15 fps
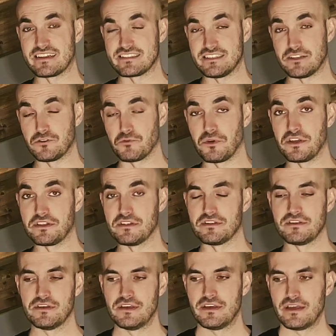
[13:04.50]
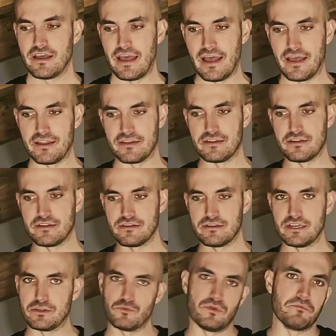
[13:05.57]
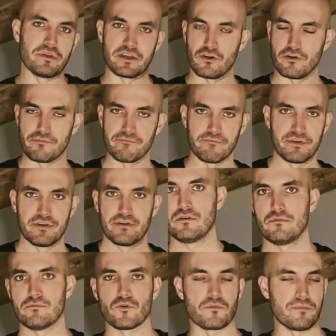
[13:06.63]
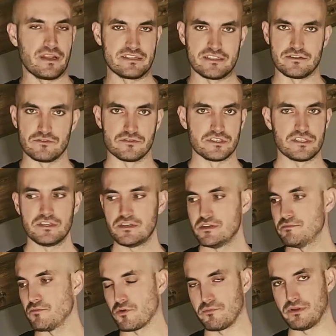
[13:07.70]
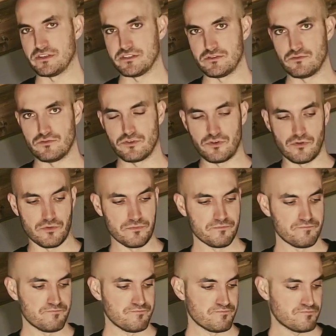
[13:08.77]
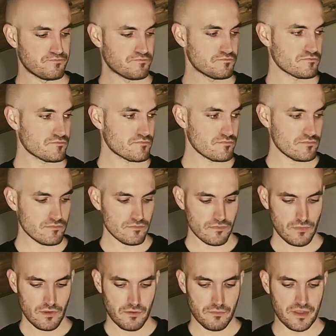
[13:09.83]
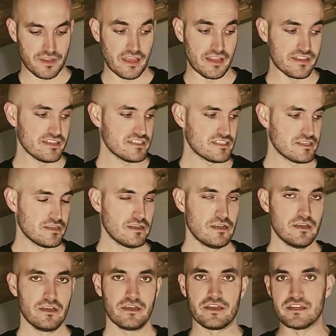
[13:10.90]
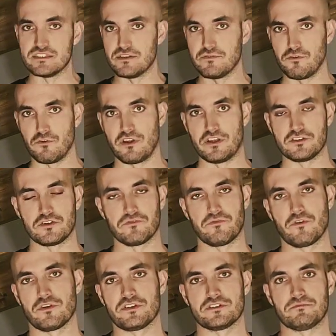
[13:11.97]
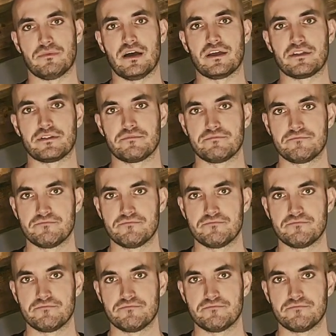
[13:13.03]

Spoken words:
accentuated, and it will become more pleasant to see, more pleasant to throw. But yeah, this is the foundation for this bind.